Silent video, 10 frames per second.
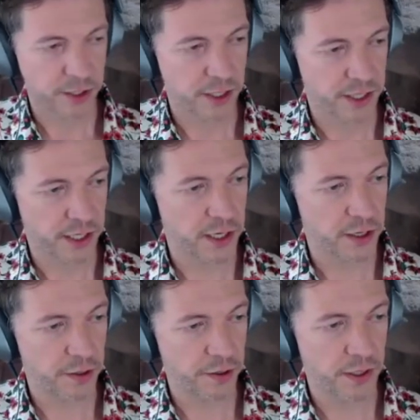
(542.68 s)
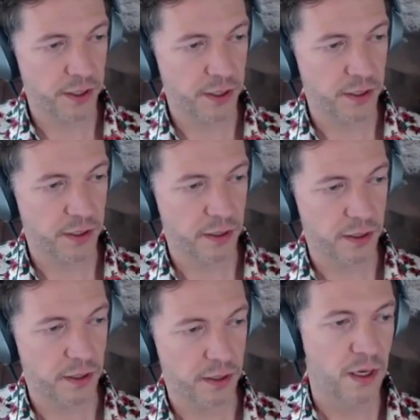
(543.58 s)
please look at the code
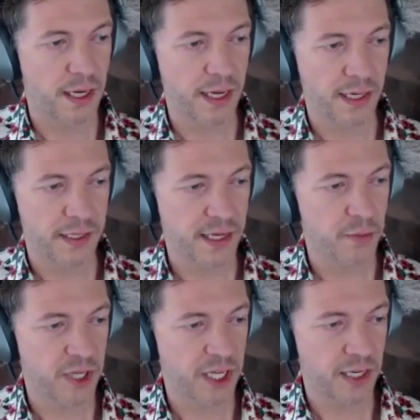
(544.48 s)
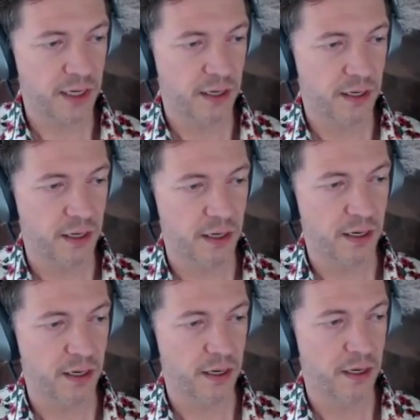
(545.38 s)
and tell me
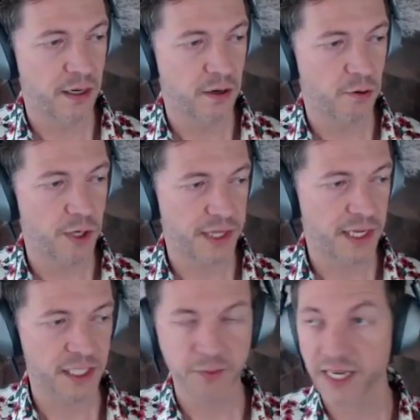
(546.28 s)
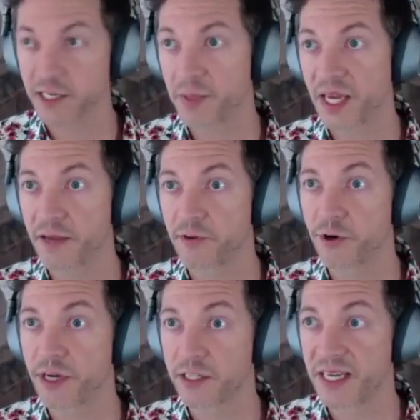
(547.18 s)
what the expected
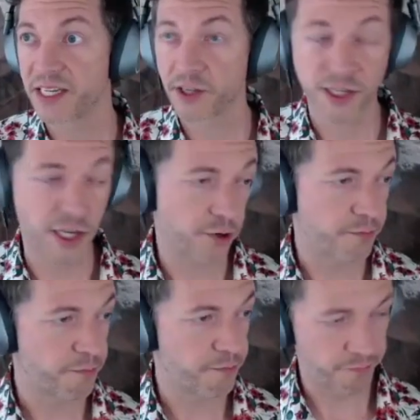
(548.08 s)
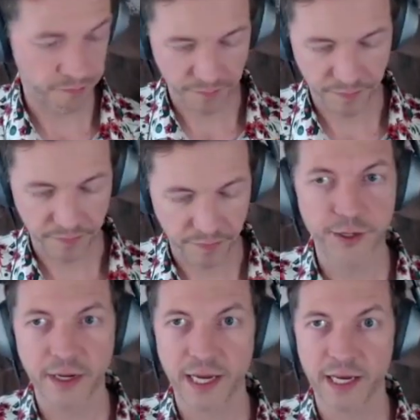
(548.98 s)
behavior is based on the code.
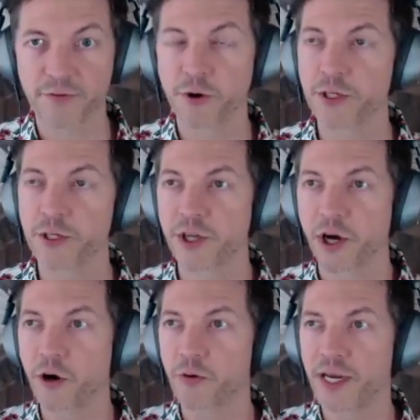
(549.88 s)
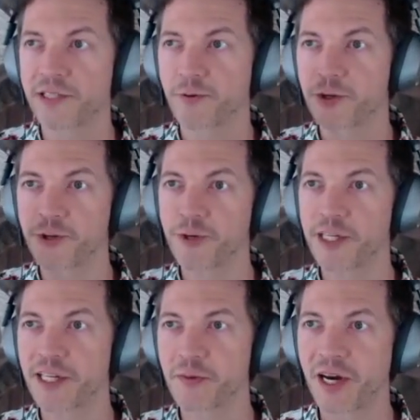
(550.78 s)
And of course, always when you're
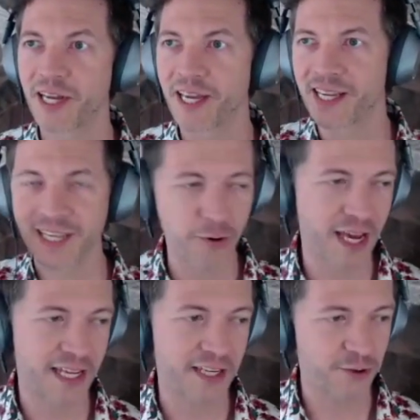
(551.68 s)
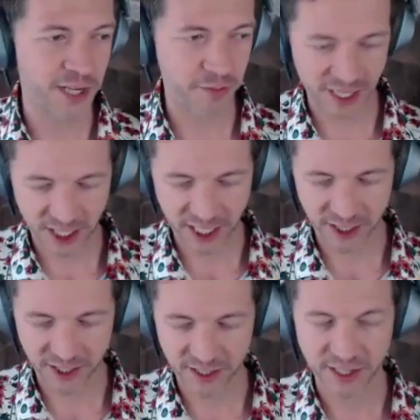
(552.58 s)
doing debugging, you add do not make
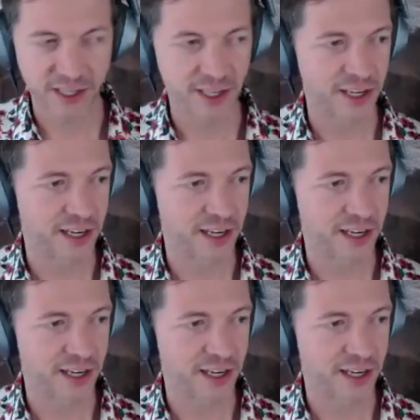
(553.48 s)
changes,